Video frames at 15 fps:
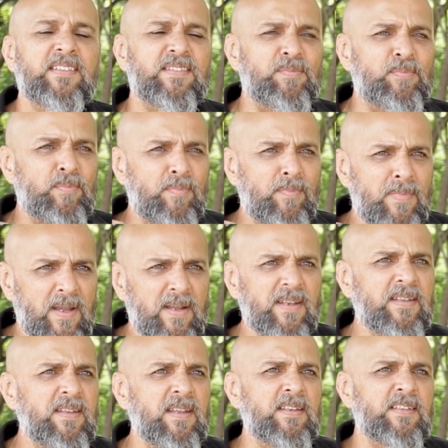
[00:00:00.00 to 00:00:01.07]
It's
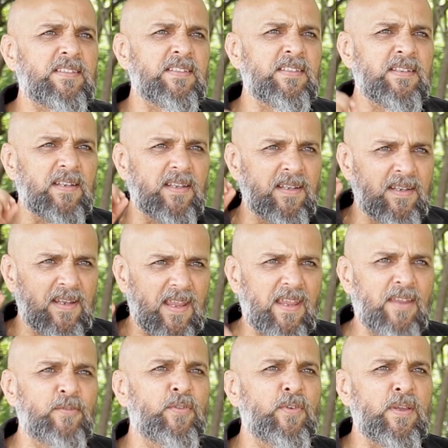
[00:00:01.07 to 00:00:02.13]
meditation in
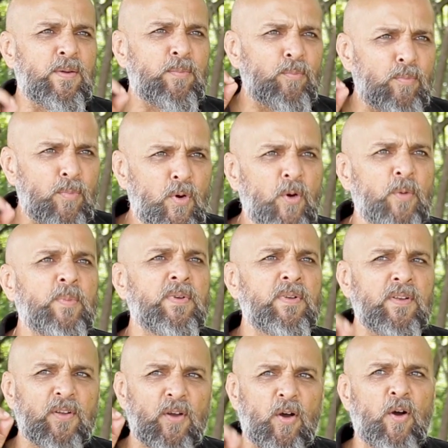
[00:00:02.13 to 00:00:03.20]
every
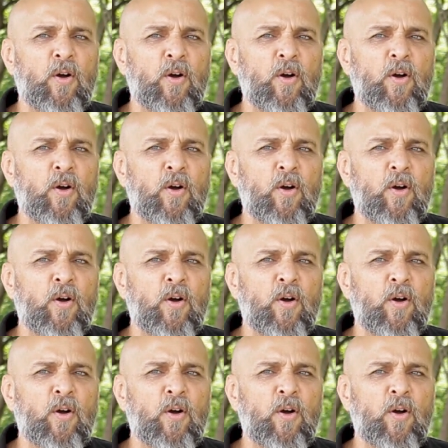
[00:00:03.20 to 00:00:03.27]
moment